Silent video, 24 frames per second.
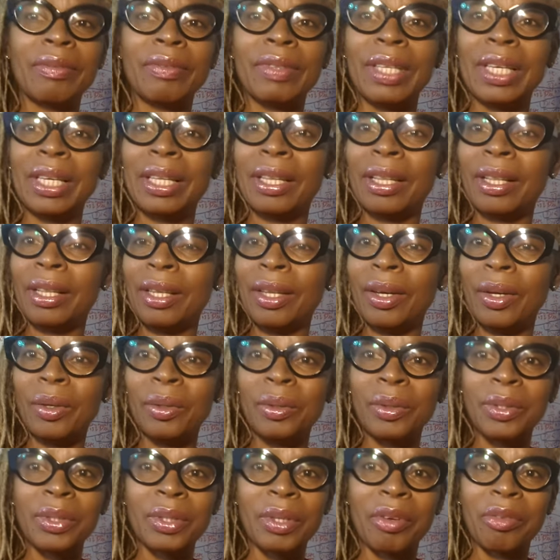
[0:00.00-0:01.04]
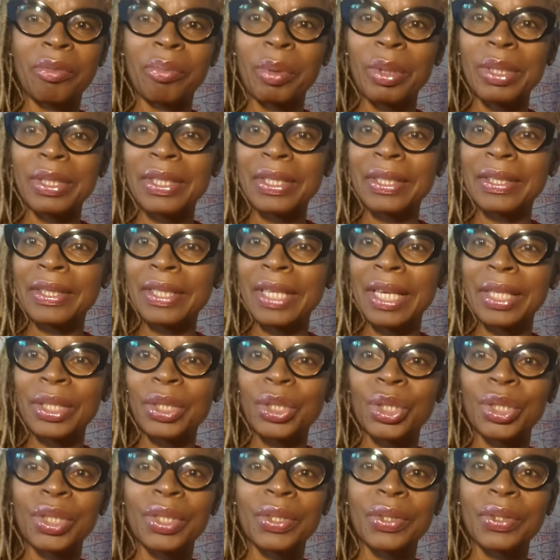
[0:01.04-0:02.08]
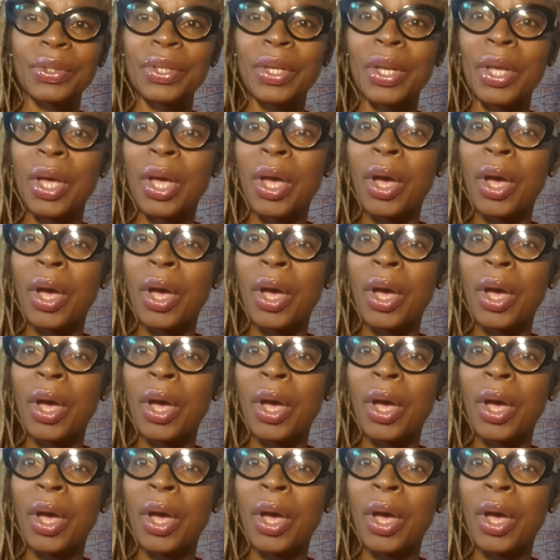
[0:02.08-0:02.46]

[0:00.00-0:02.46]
done loads of presentations